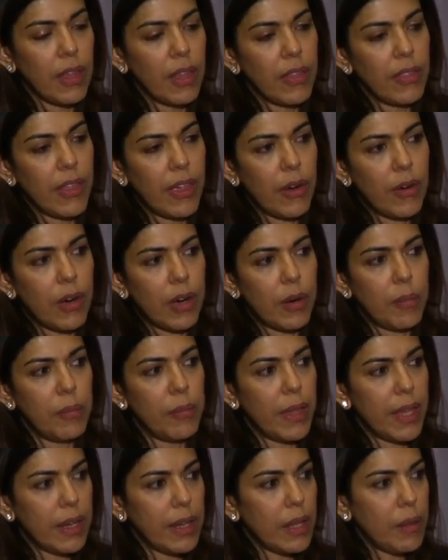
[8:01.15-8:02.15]
there are
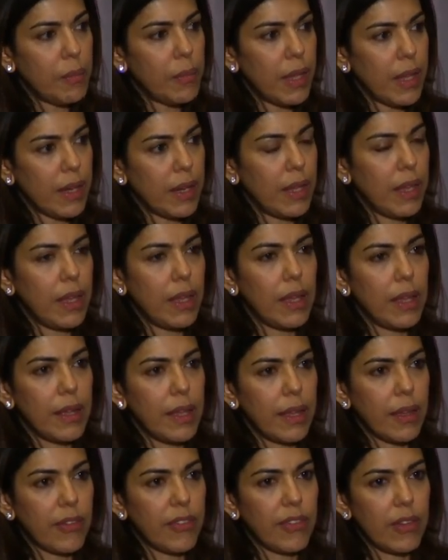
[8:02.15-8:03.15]
many, many
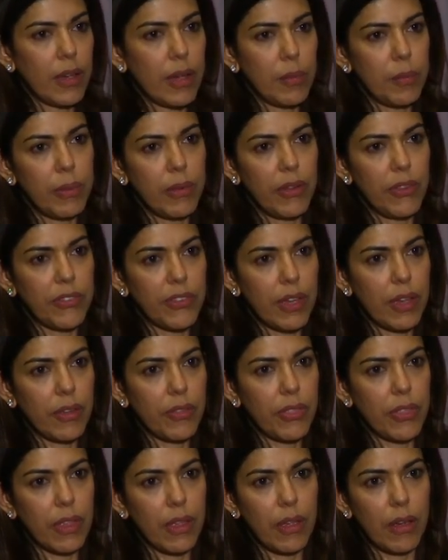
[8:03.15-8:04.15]
examples
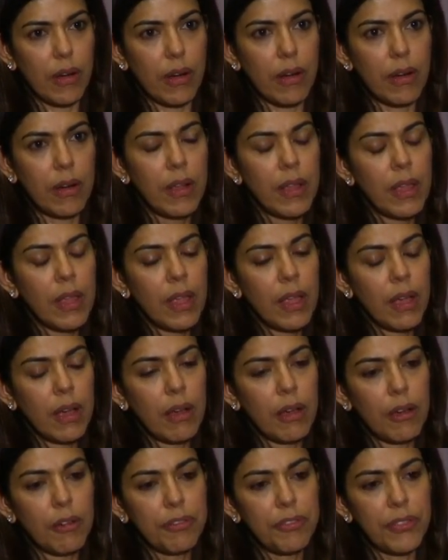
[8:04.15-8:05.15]
out there
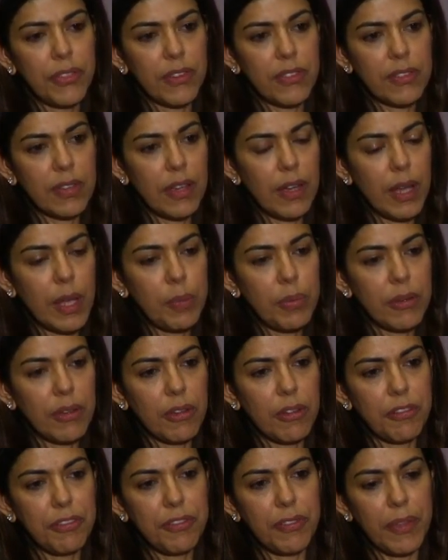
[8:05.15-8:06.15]
of the type
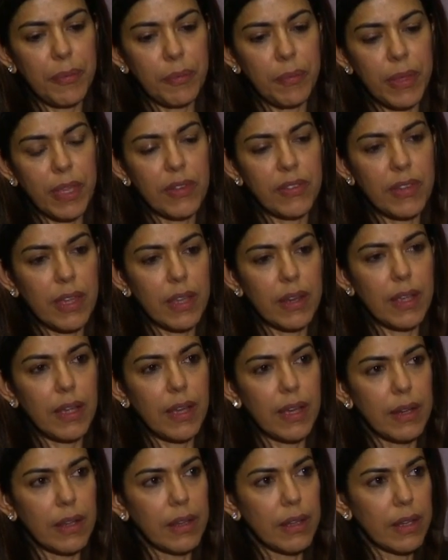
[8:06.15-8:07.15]
of big data
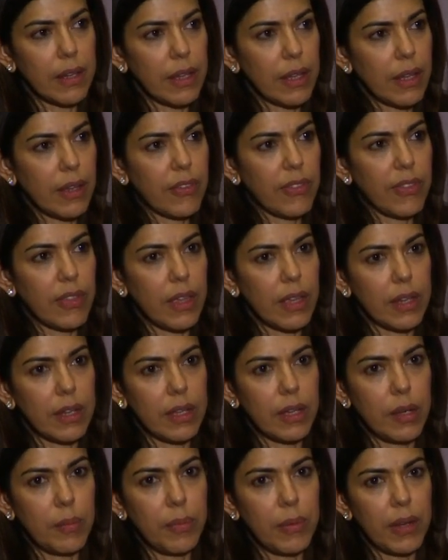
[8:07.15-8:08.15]
analytics that
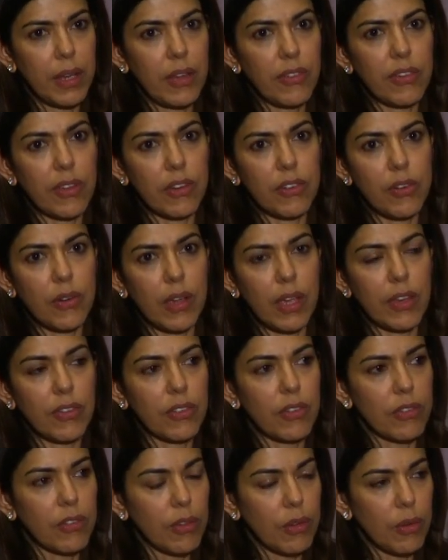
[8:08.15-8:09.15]
companies are trying
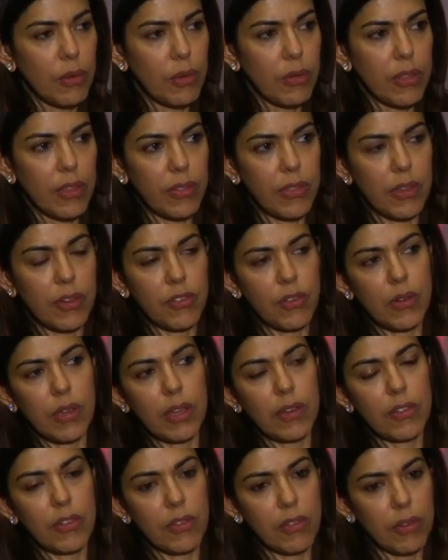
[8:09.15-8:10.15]
to do, that they're
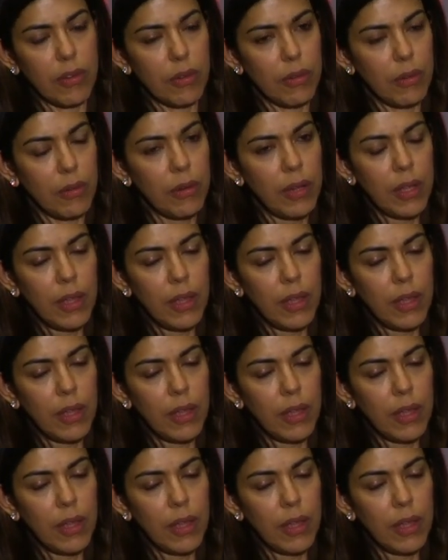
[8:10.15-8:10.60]
trying to do